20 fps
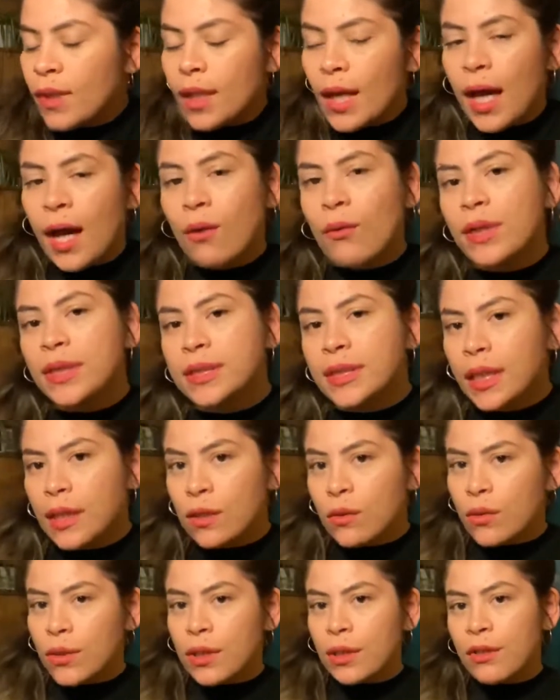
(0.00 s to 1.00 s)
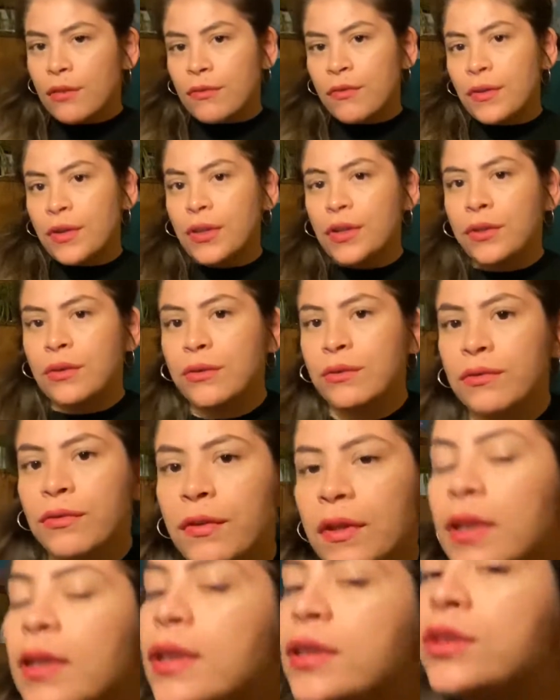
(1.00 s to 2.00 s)
I would say, in order for you
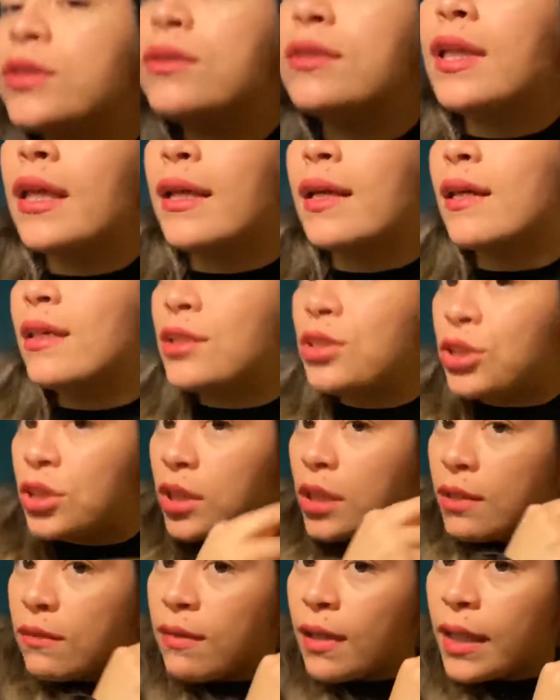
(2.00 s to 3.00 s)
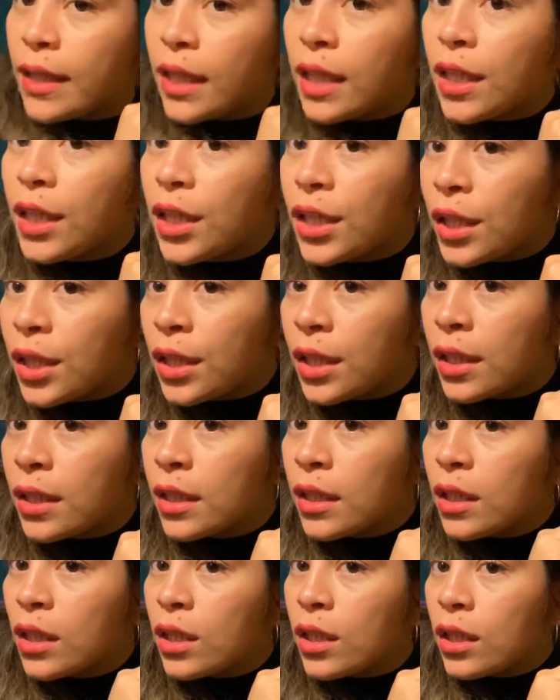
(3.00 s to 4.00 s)
to like achieve like
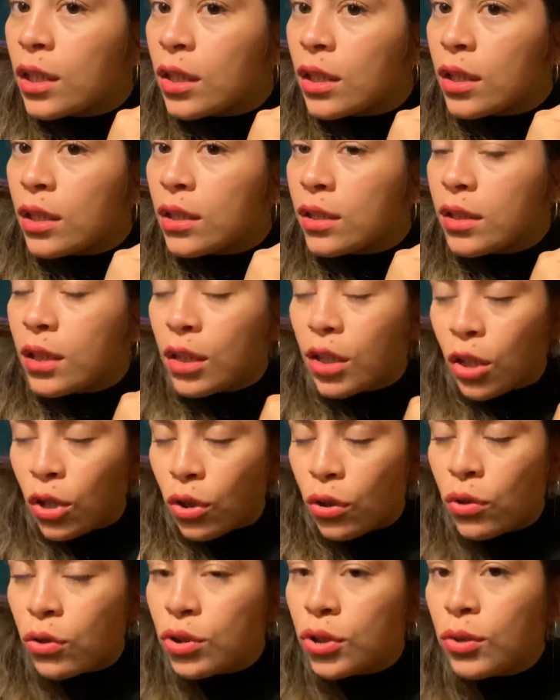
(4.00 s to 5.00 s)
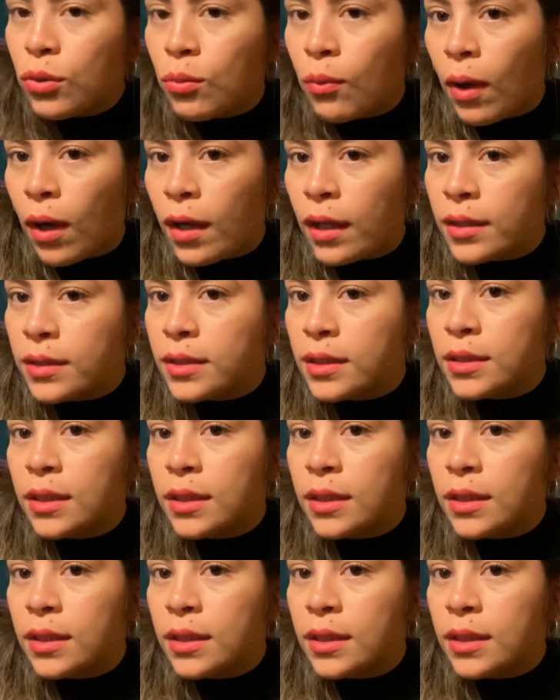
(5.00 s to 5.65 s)
the curl you want,